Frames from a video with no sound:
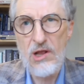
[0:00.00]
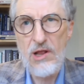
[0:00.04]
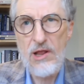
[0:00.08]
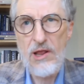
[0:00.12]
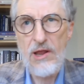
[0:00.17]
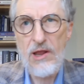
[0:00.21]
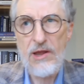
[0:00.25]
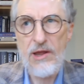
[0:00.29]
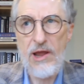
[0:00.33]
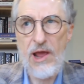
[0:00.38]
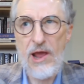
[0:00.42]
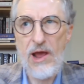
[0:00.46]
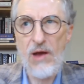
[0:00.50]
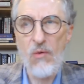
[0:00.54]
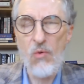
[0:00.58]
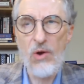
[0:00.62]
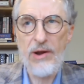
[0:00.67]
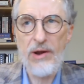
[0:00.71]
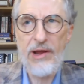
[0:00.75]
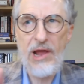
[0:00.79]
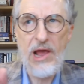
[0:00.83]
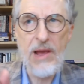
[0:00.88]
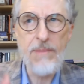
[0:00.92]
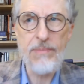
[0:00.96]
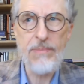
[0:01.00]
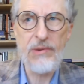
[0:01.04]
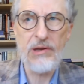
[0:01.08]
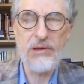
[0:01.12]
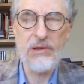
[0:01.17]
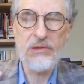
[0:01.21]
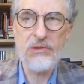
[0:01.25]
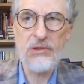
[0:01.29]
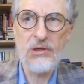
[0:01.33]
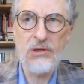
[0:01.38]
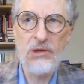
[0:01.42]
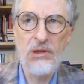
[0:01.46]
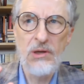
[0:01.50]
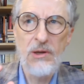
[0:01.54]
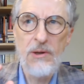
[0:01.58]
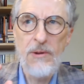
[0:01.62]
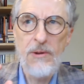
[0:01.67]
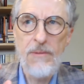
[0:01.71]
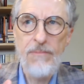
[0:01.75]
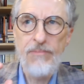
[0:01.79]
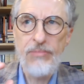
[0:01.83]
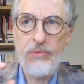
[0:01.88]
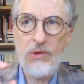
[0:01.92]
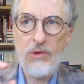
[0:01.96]
Now, what happened
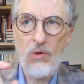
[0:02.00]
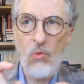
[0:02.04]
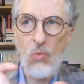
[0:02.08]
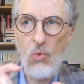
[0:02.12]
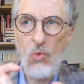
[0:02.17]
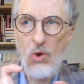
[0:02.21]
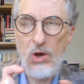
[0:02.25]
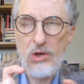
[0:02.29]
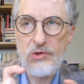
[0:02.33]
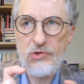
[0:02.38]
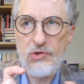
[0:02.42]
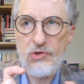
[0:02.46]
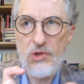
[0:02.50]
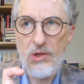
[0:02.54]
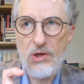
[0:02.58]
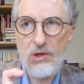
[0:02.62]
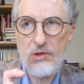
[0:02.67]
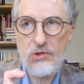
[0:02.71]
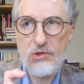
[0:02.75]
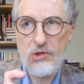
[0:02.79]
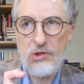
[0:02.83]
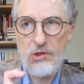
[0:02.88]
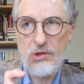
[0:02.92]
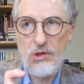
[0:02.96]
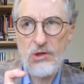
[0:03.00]
was that